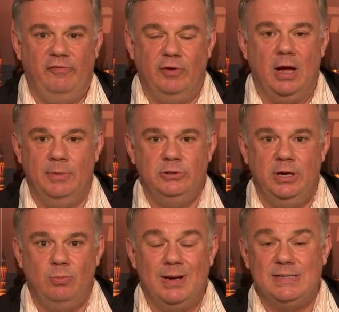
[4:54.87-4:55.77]
Real
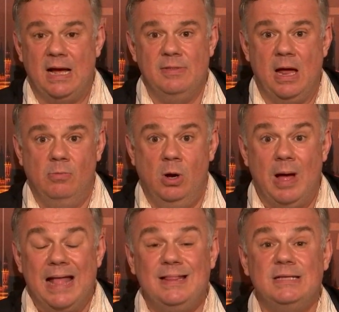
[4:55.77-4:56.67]
Madrid went down that road
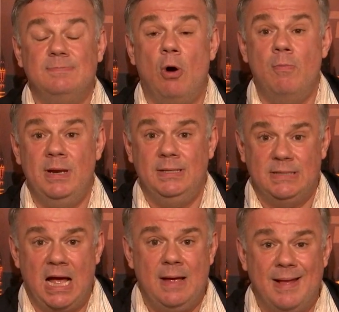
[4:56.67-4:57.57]
at this moment in
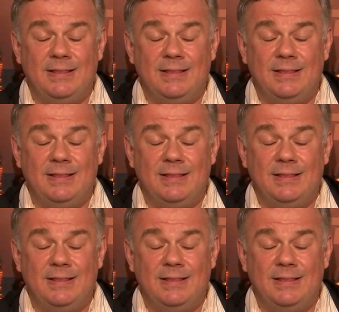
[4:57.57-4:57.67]
time,